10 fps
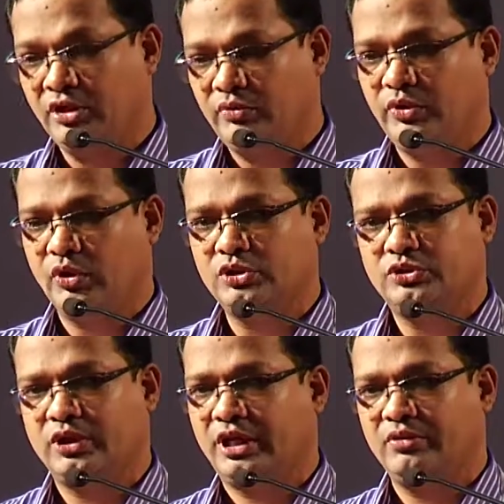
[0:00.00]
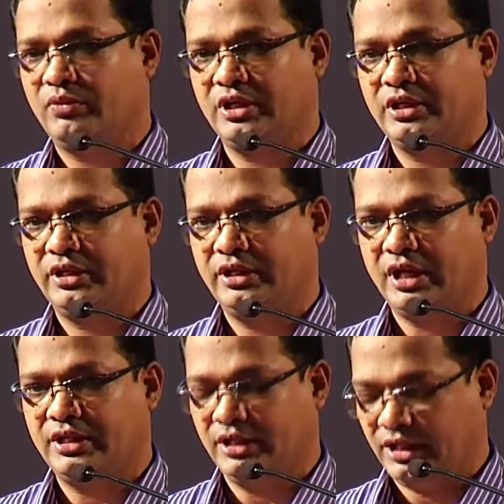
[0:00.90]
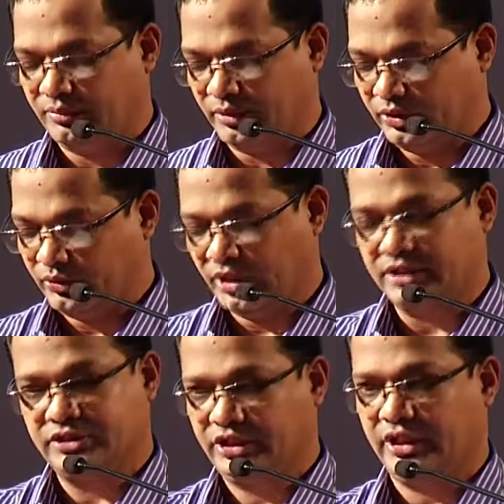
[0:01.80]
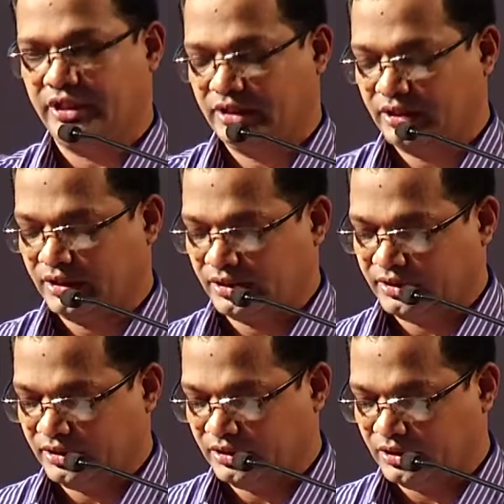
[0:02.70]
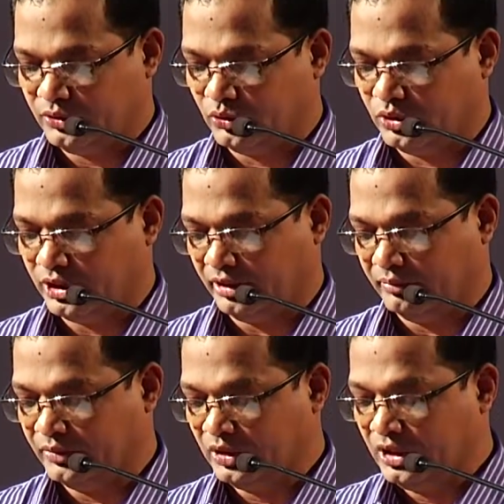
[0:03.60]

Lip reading: We also have one garden library. You can see in the noon time.